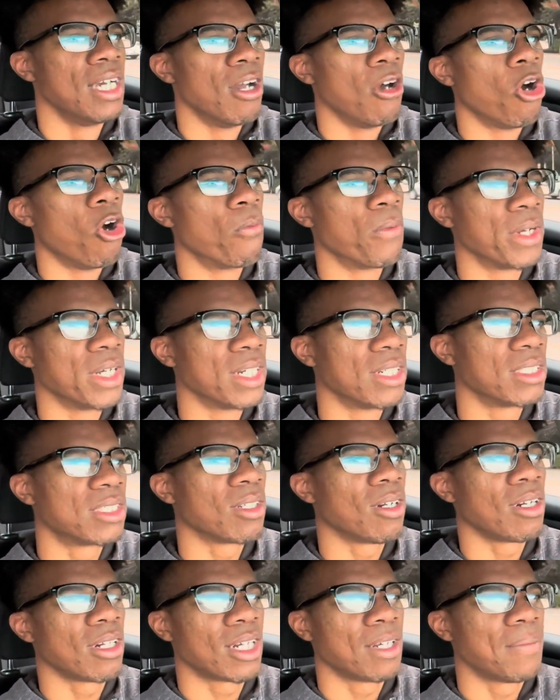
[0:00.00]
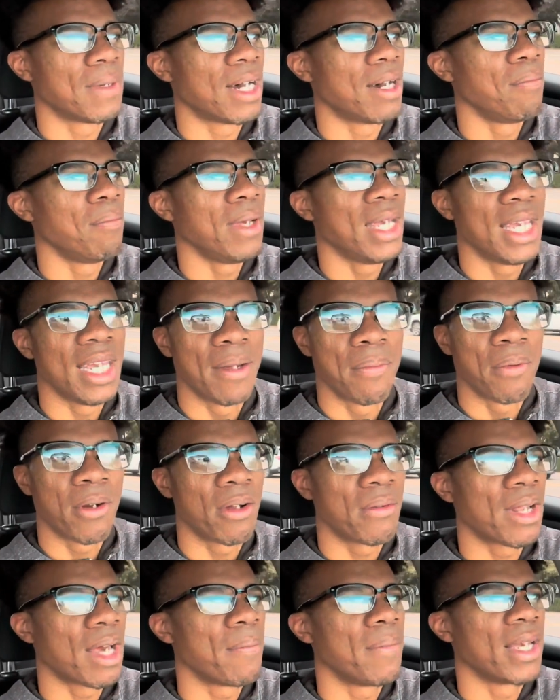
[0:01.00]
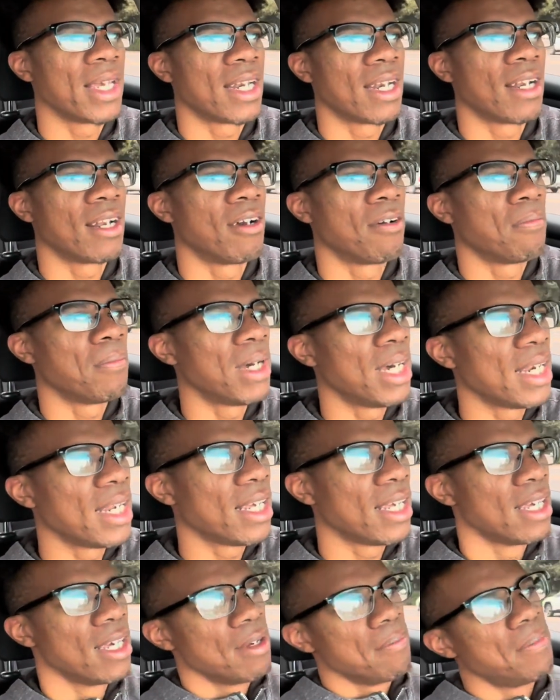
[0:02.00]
over here talking about, man, bro, I'm not making enough money,